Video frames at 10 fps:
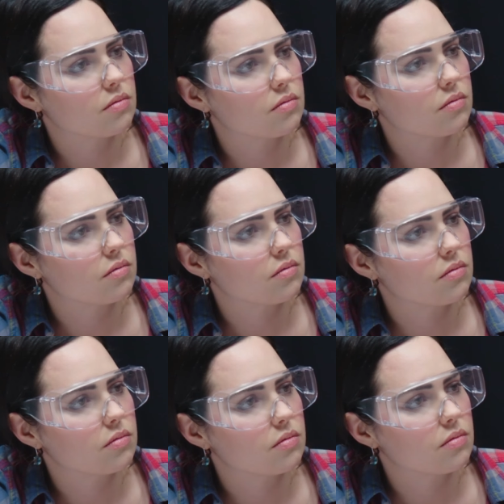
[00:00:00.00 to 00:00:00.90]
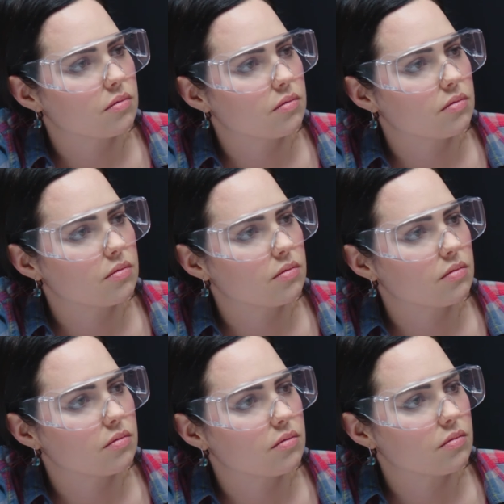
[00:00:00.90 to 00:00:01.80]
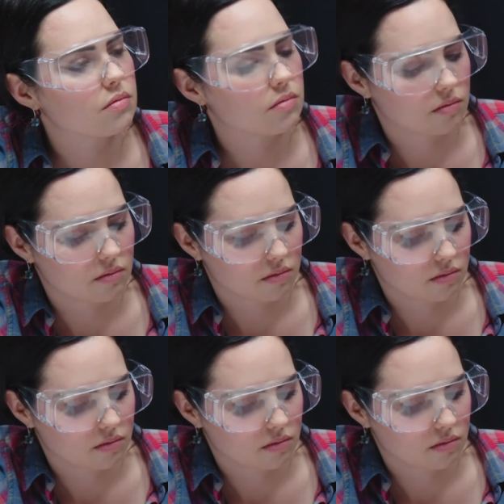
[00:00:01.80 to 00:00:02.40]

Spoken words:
(not speaking)